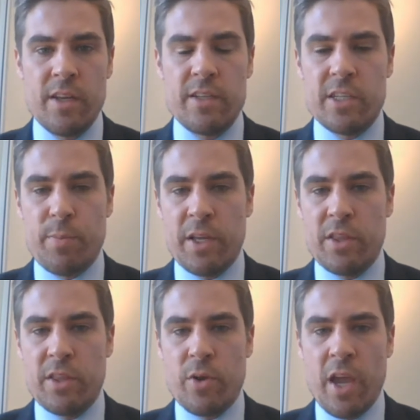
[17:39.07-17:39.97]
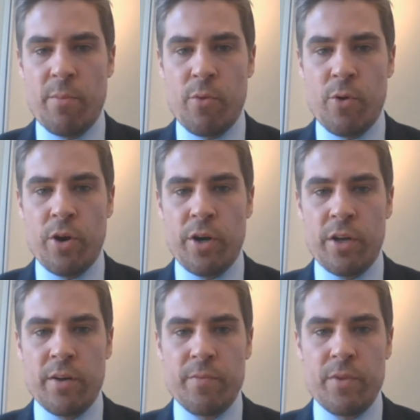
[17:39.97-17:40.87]
despite the UK
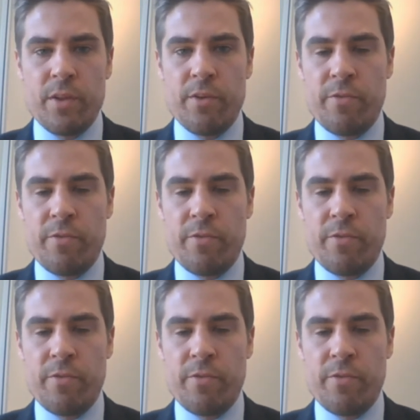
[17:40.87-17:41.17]
board